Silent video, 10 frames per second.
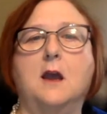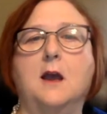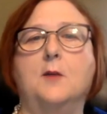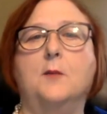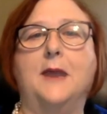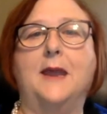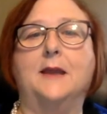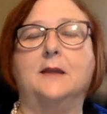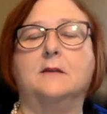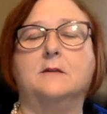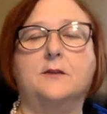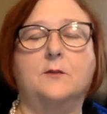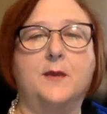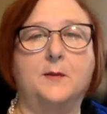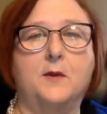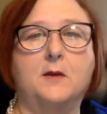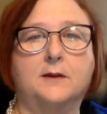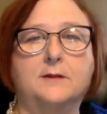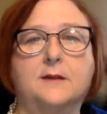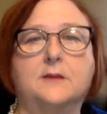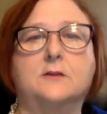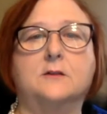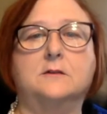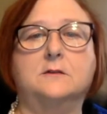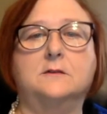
and to the metabolic center.